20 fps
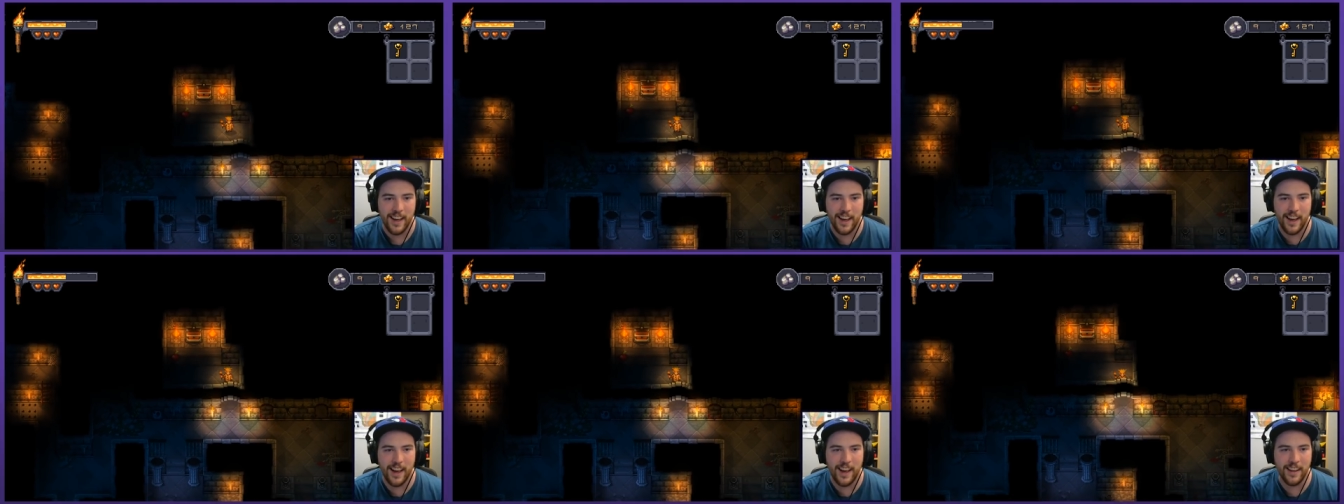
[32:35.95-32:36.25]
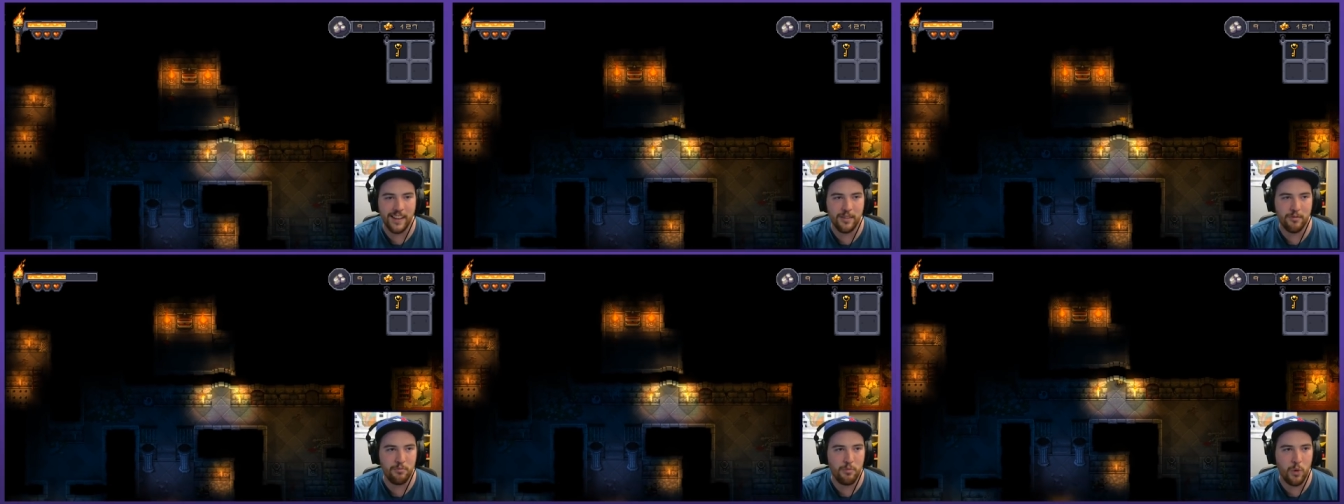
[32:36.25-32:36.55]

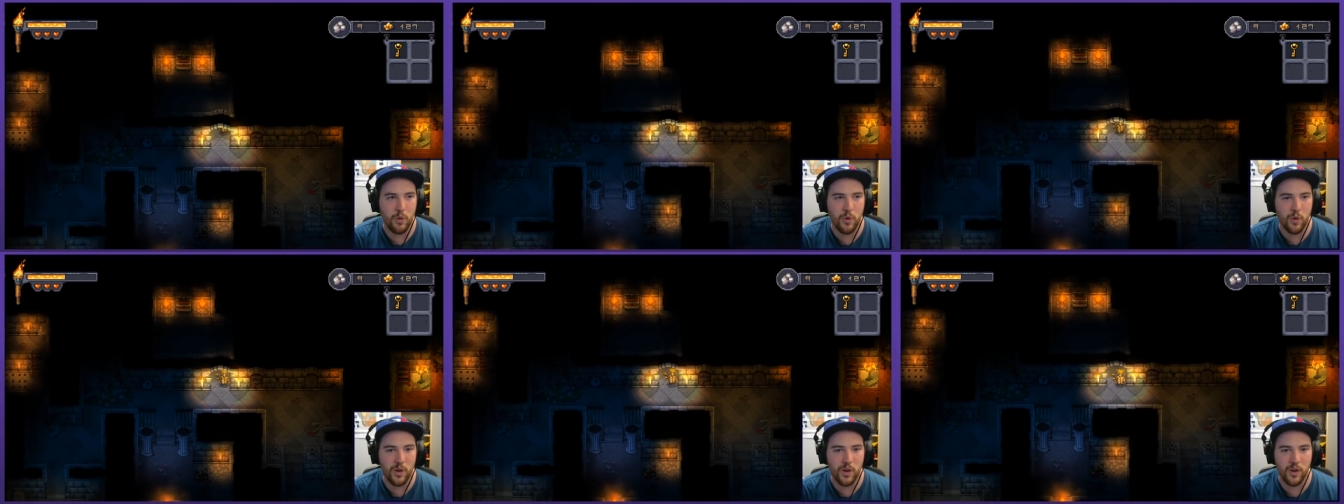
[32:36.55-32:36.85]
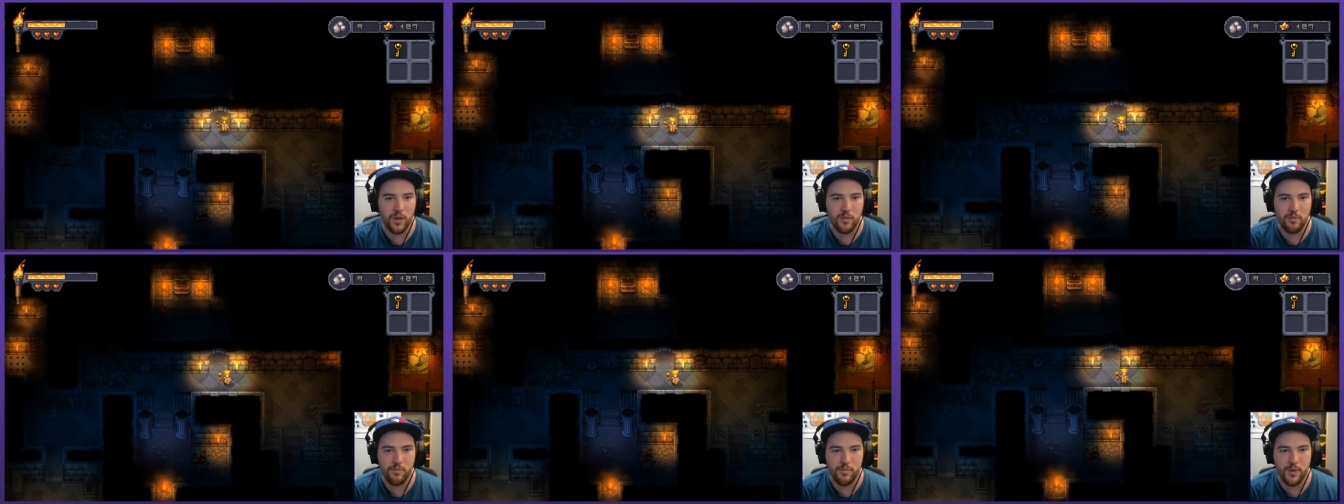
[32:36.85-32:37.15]
and
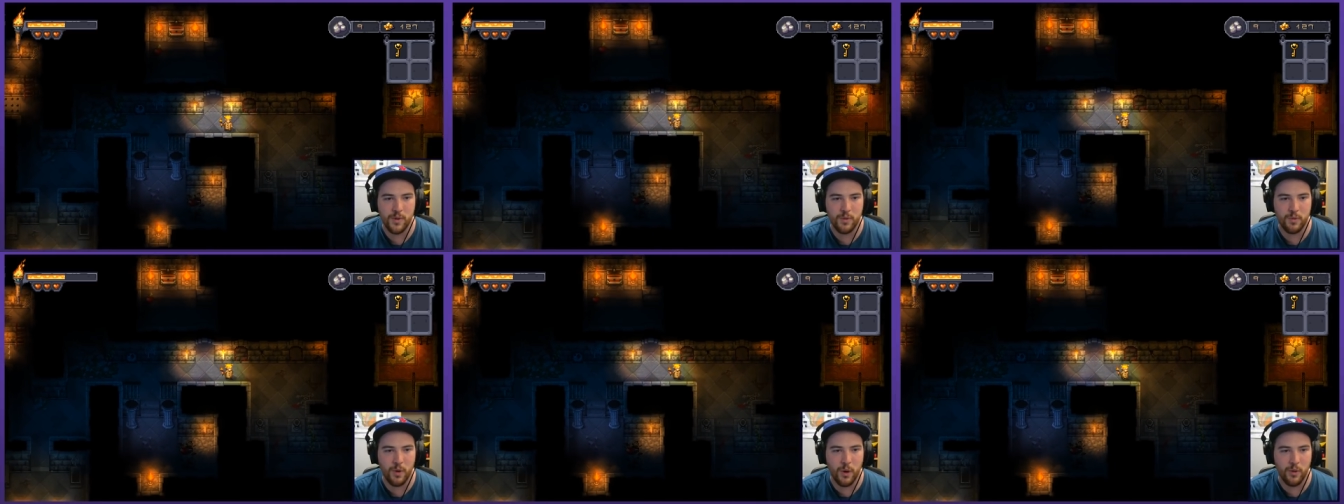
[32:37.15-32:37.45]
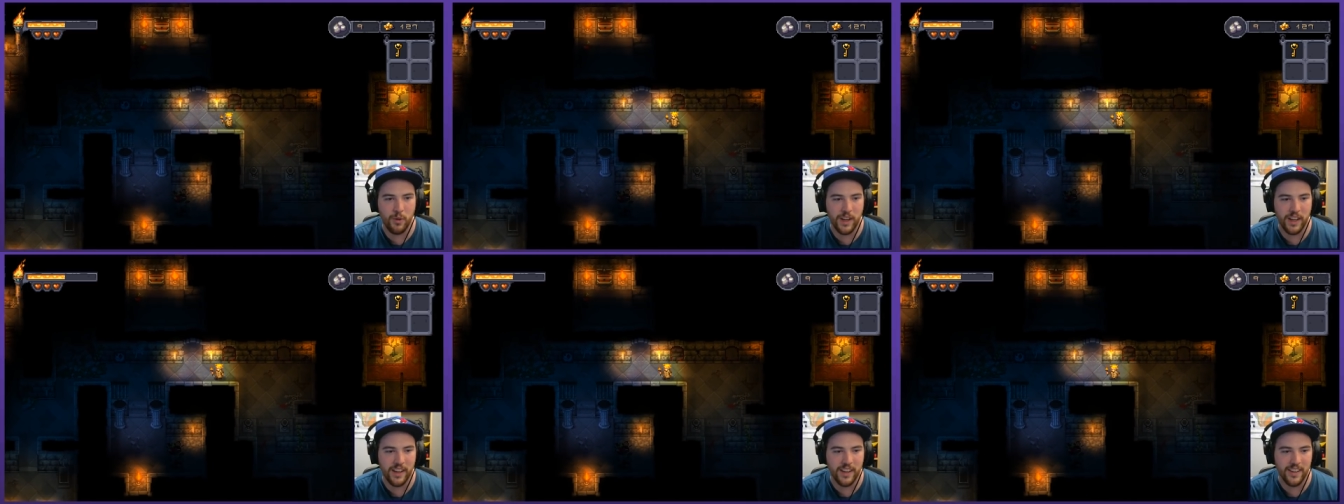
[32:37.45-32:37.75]
more
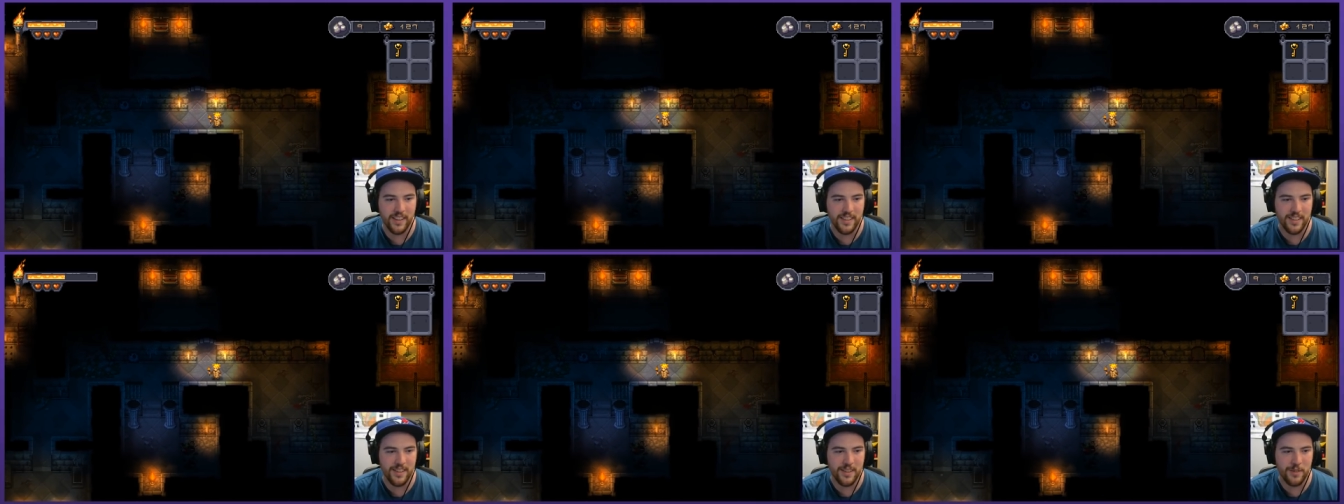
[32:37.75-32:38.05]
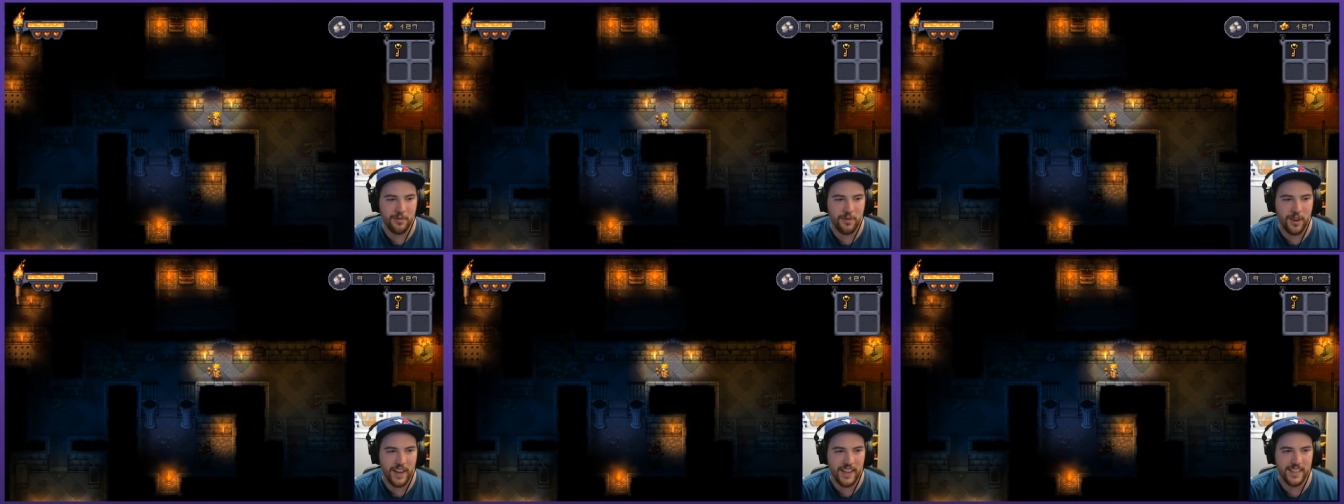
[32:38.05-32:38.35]
throwing
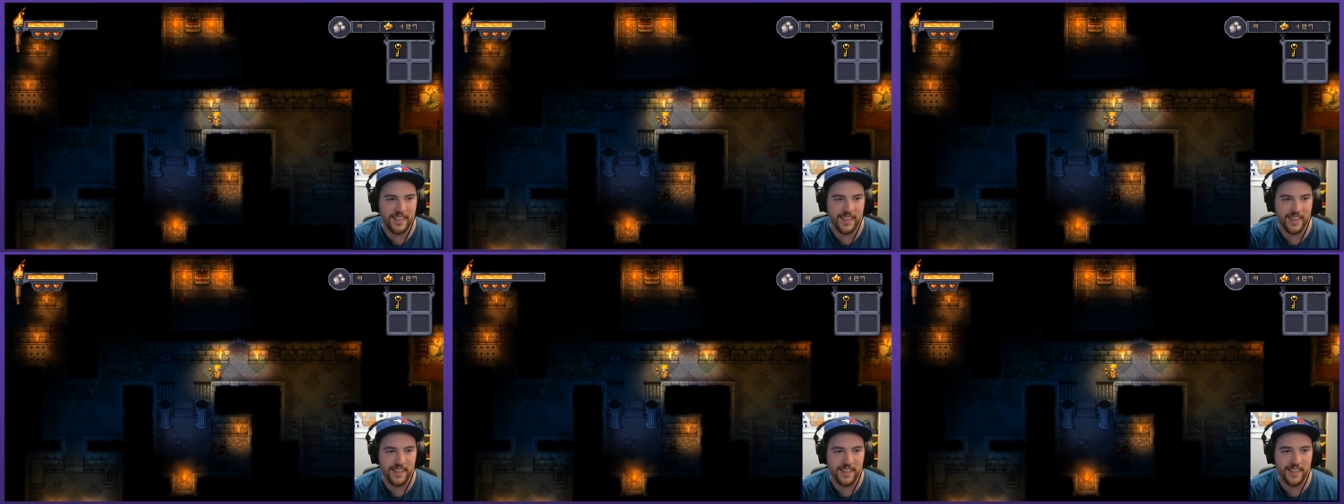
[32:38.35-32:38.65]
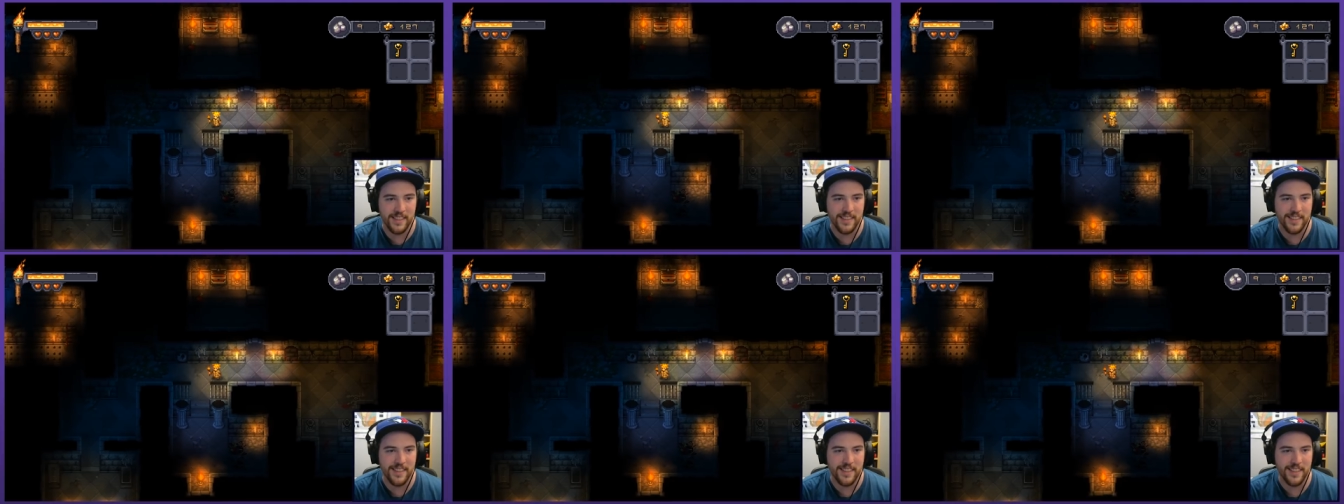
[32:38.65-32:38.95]

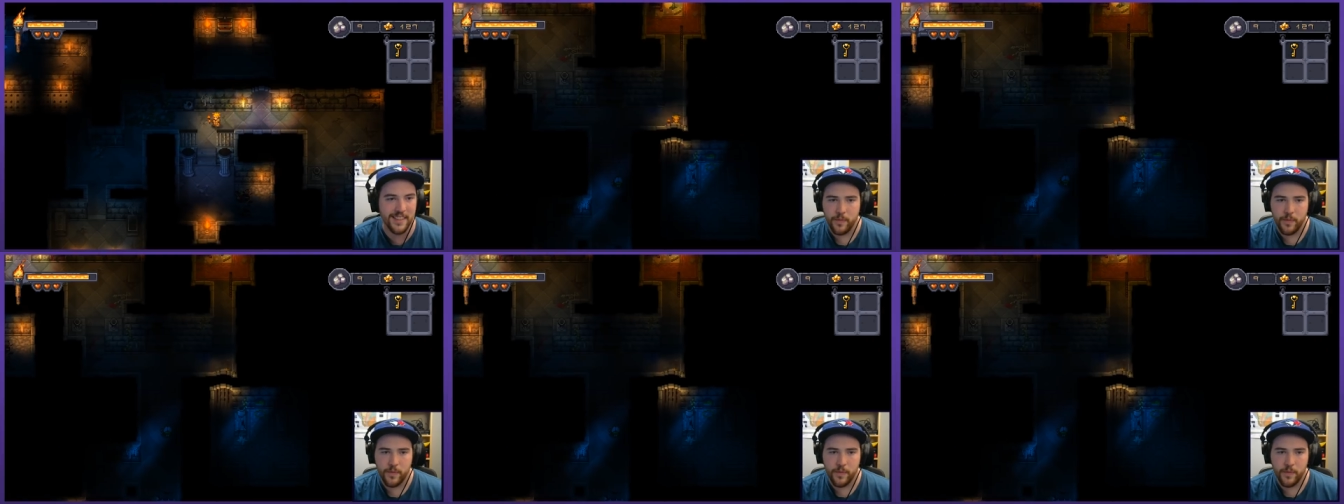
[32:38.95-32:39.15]
devices.